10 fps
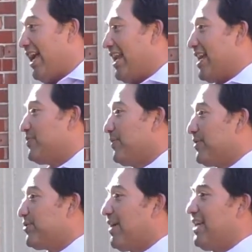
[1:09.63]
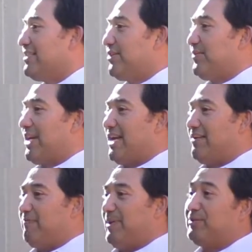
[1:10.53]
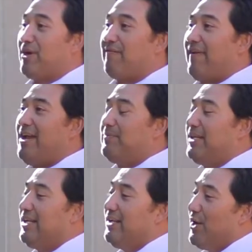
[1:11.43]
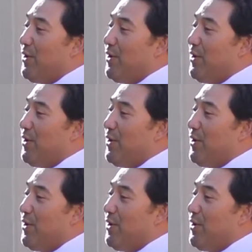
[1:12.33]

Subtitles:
And as we were trying to kind of build our family,